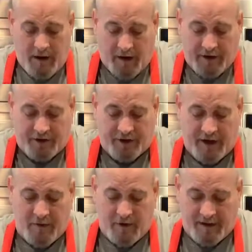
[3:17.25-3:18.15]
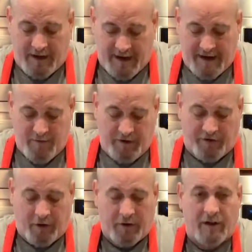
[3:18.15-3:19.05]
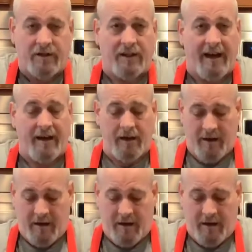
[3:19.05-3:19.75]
I'm going to show you what the end result looks like.